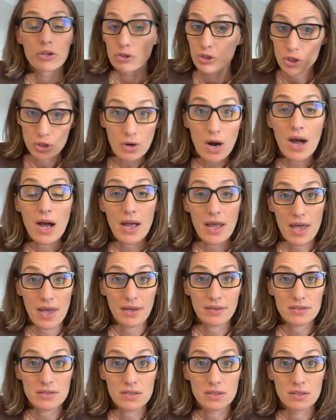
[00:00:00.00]
Try
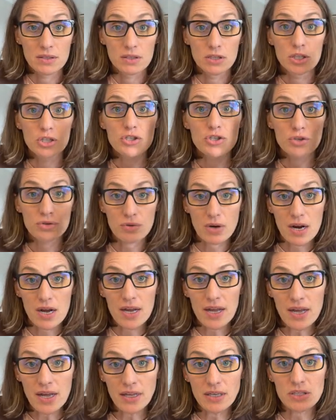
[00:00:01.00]
it,
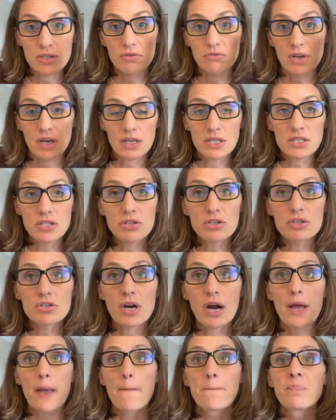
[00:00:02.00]
try it. Don't knock it till you
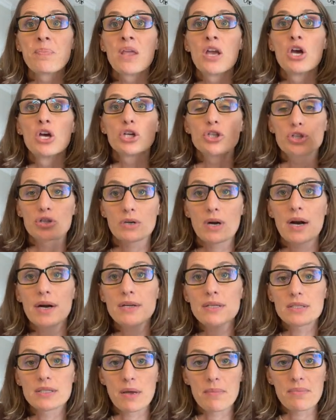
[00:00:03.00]
try it.
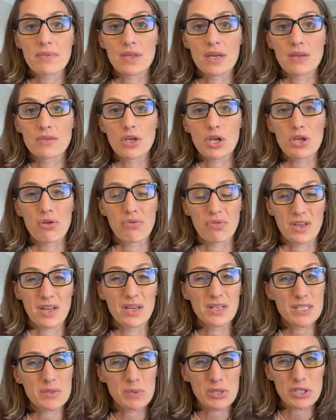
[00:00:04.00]
Try something that you
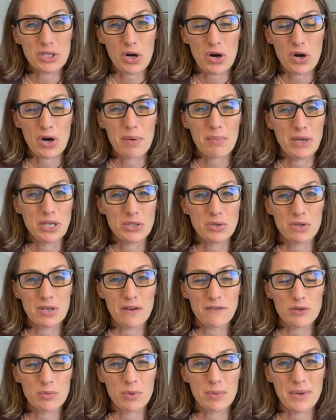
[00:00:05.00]
think is bizarre and makes you
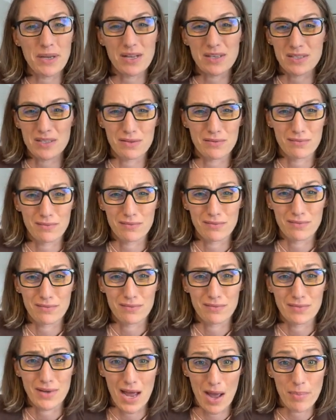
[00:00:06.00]
uncomfortable because
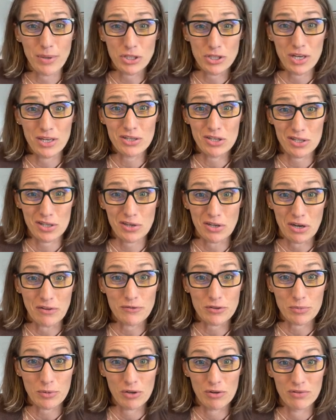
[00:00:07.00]
habit change is
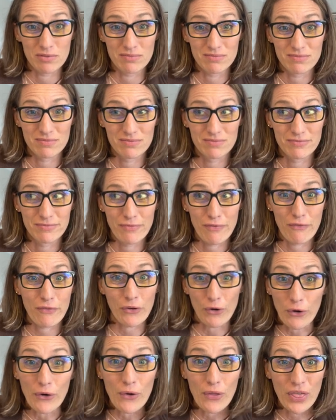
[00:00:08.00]
uncomfortable
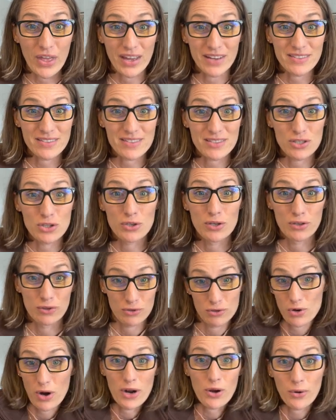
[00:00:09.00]
for all things.
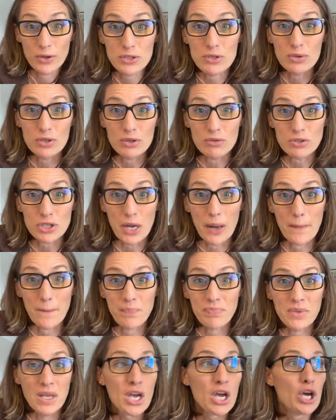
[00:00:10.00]
Try going to a new
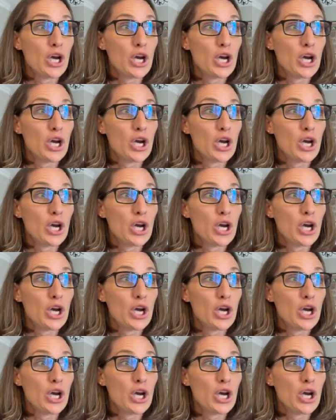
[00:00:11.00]
gym.